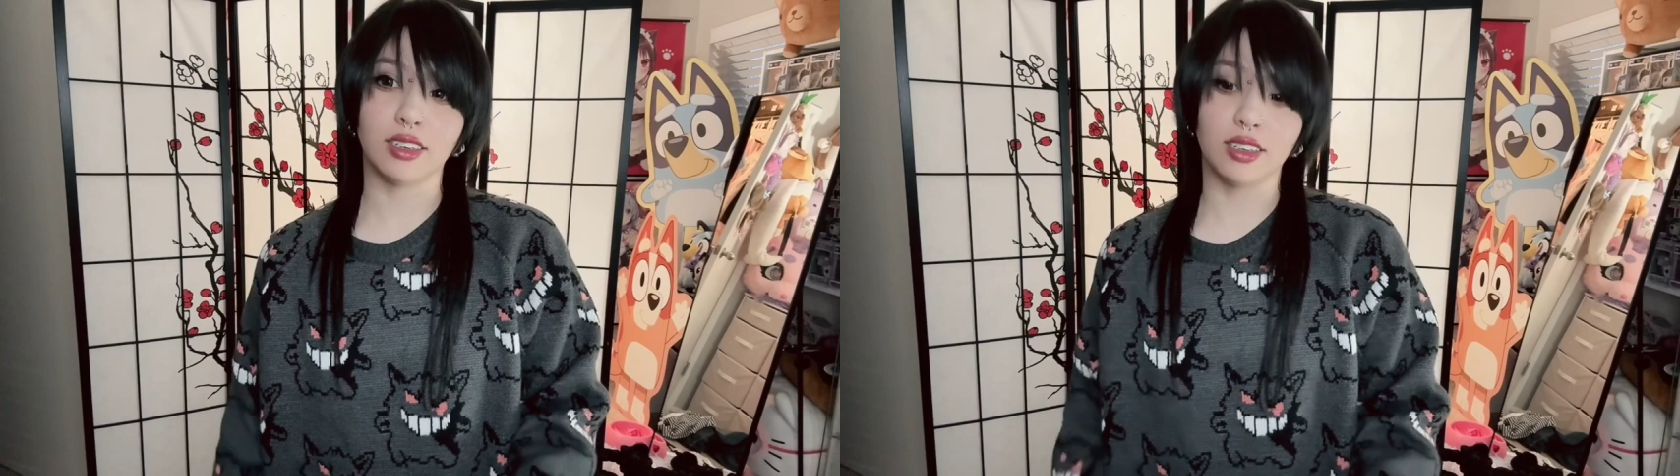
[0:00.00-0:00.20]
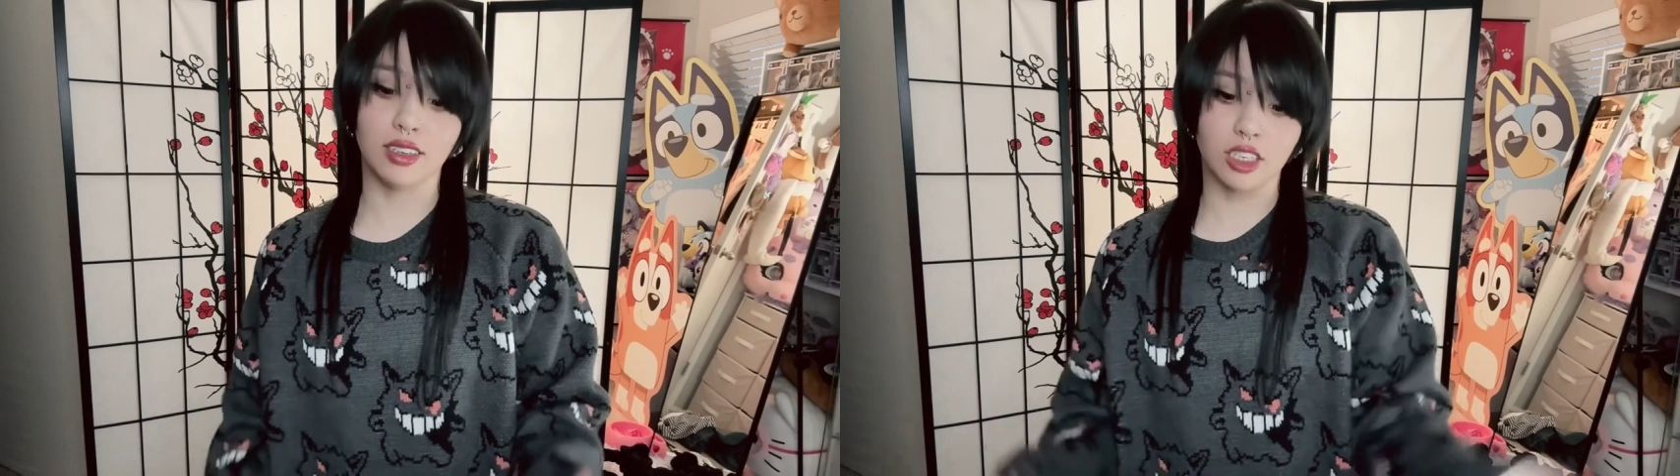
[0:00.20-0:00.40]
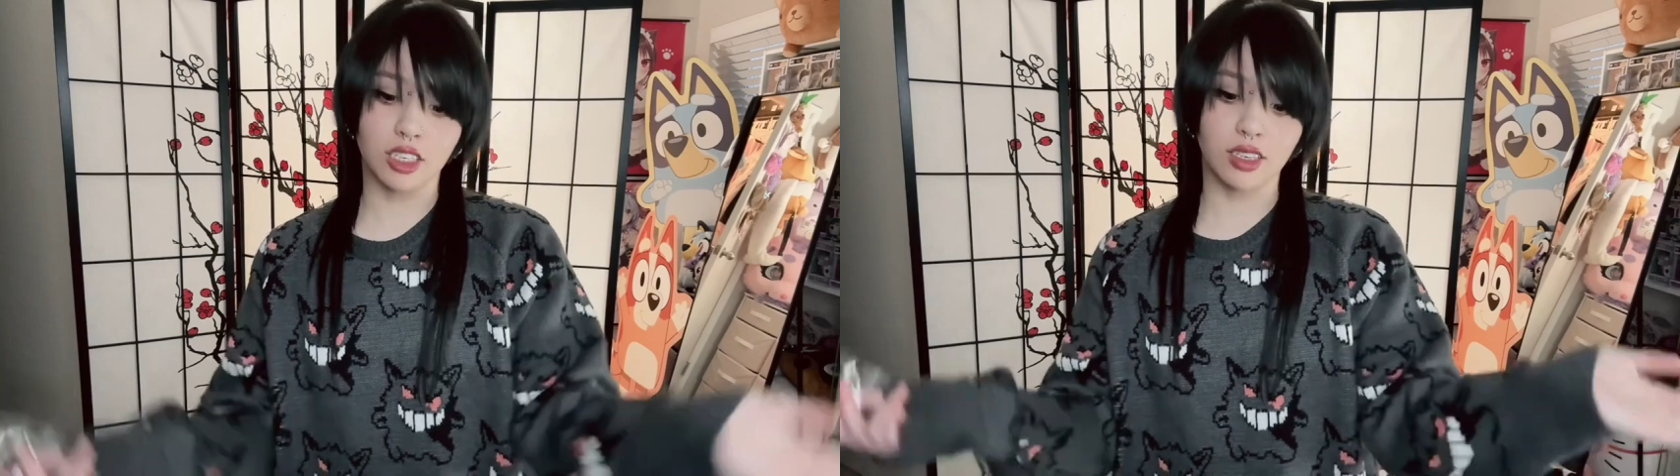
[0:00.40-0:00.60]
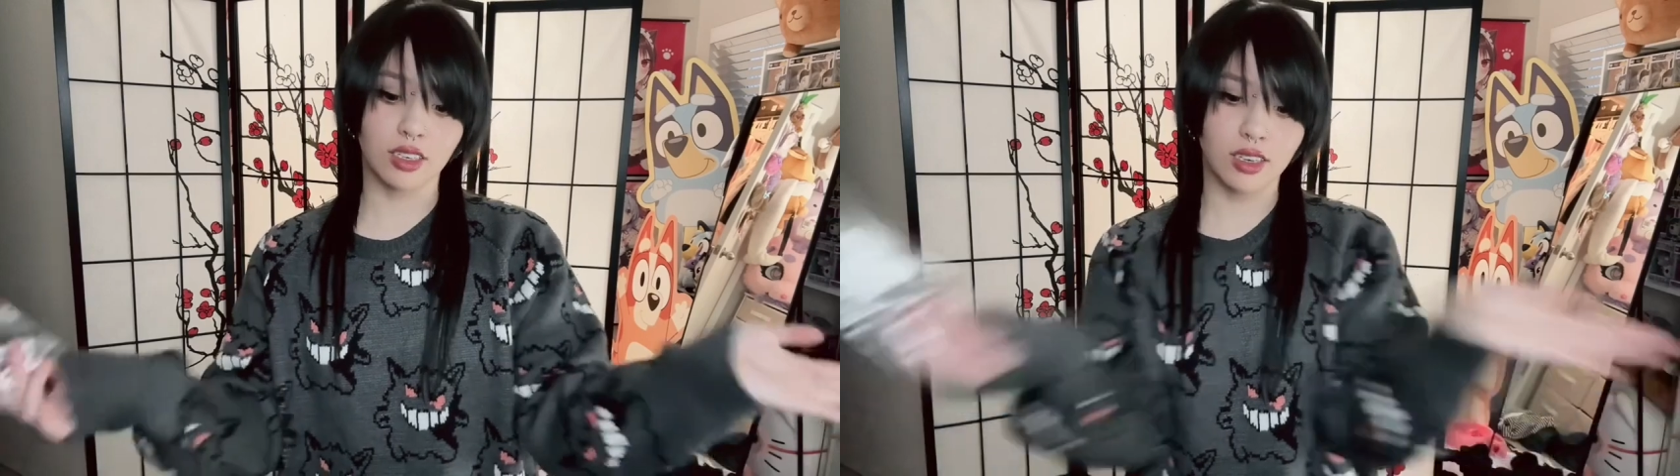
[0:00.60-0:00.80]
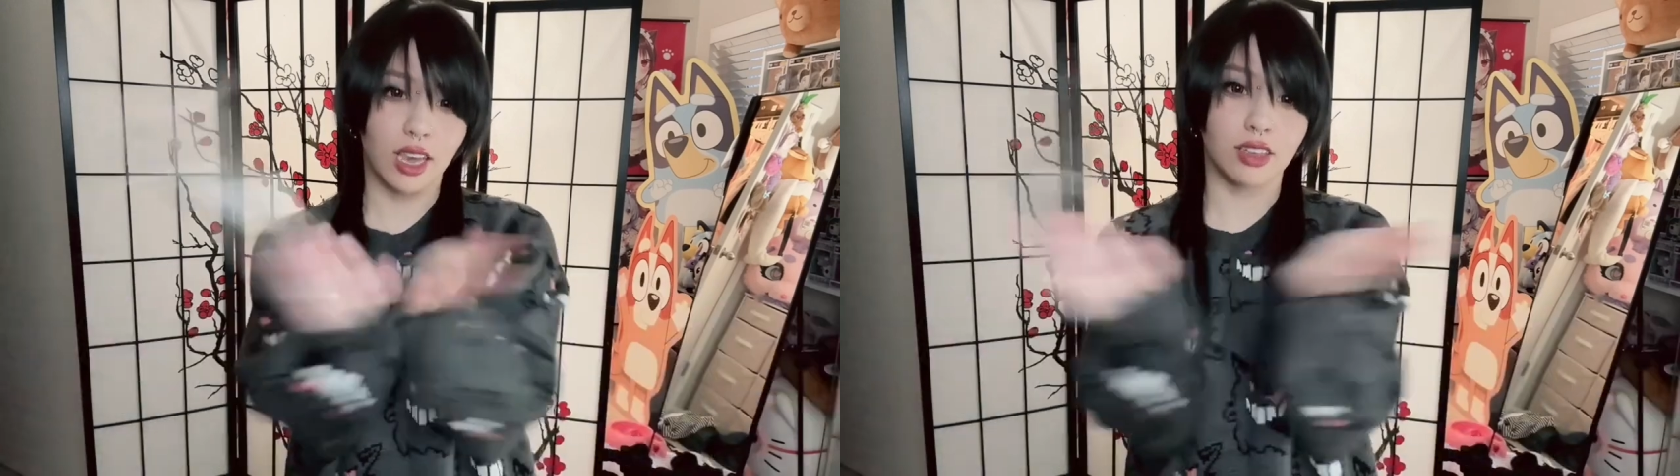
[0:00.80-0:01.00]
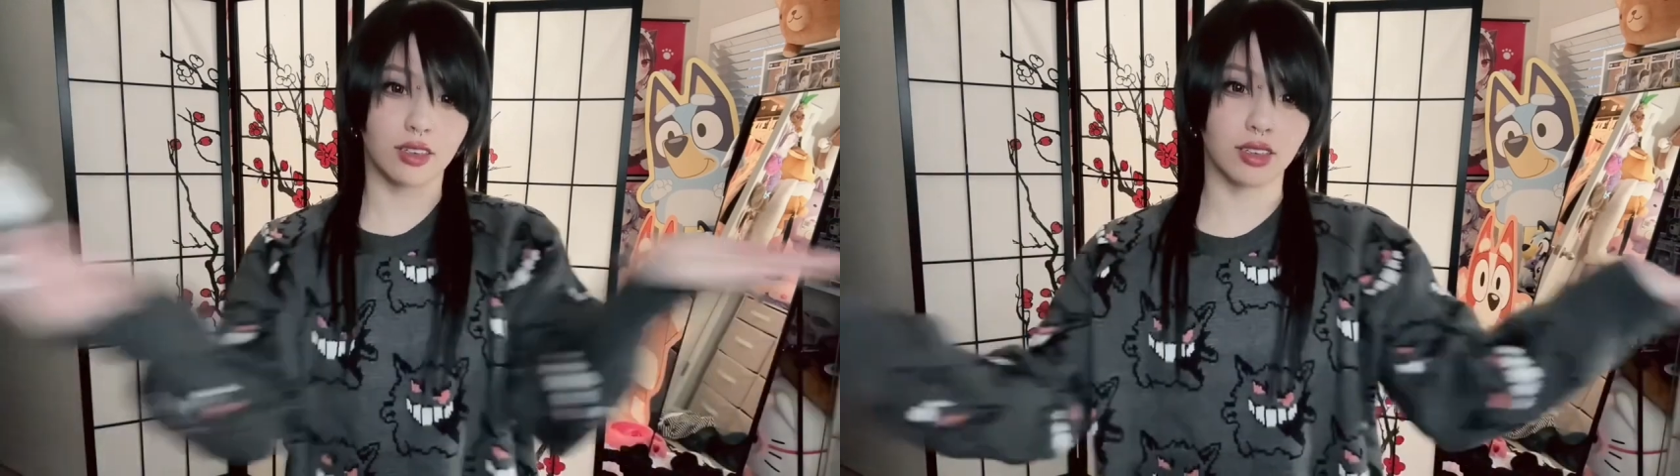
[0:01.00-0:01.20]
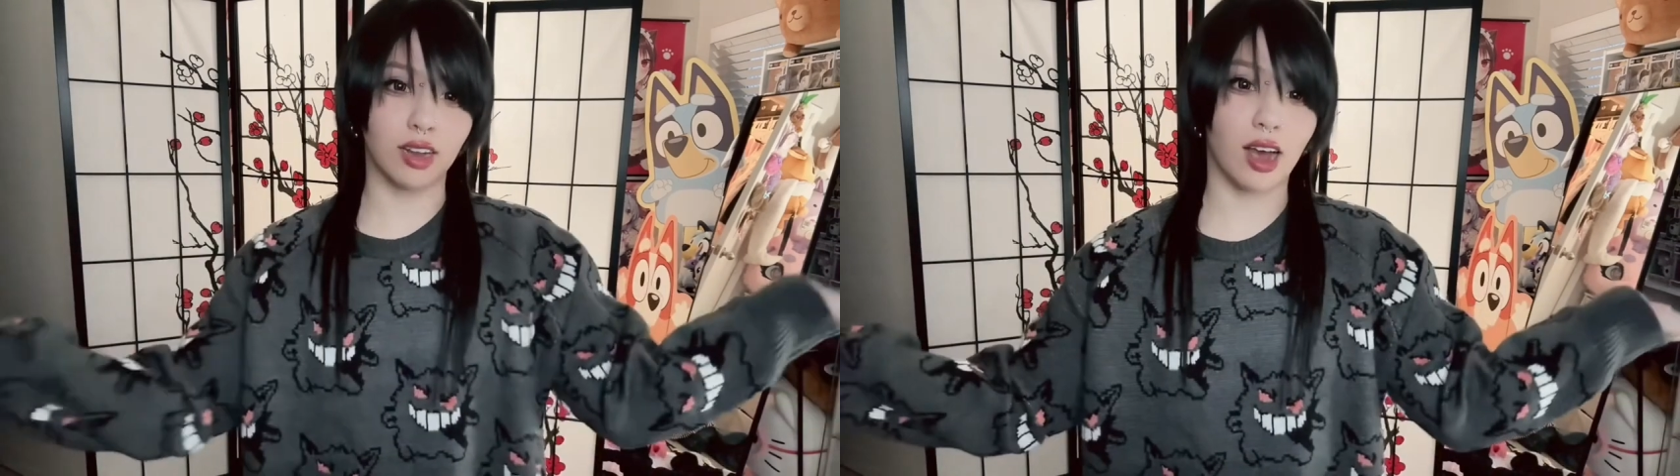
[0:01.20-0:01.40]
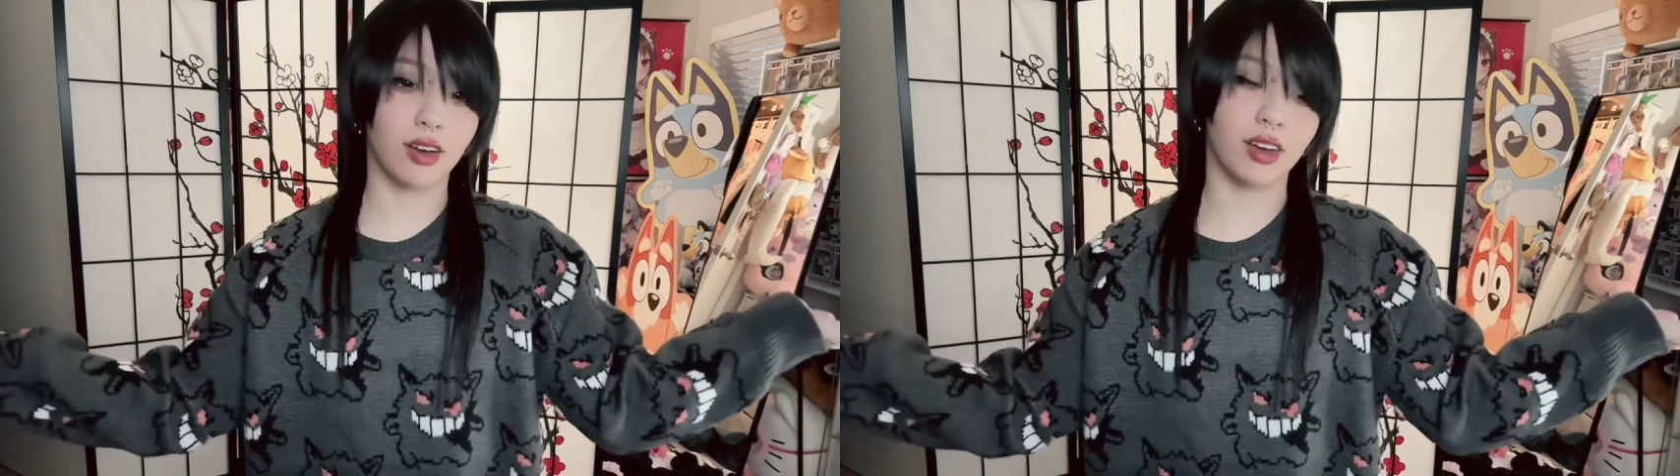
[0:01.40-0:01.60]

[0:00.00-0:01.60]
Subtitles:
it just cancels it out